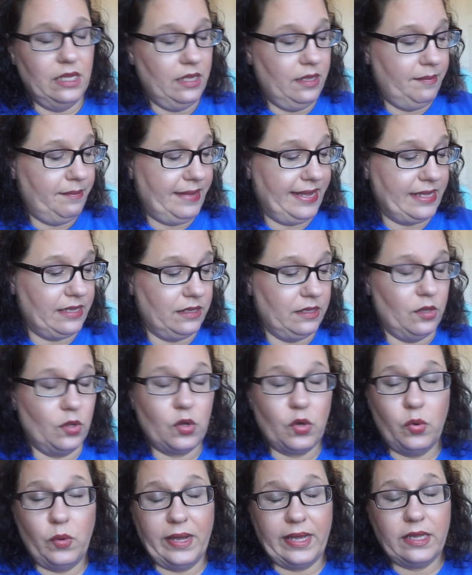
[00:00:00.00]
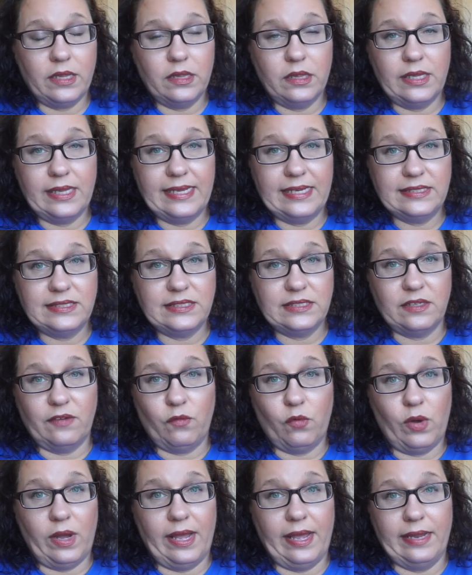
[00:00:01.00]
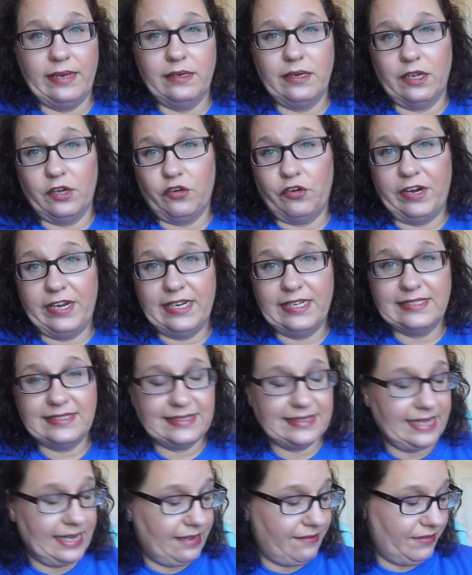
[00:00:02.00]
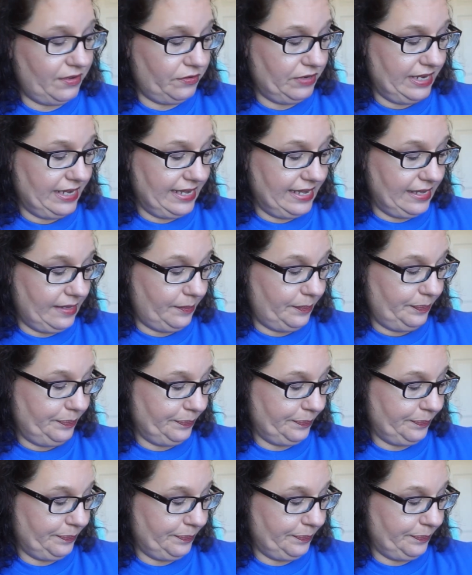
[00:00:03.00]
make a little quick list of what ingredients to have on hand,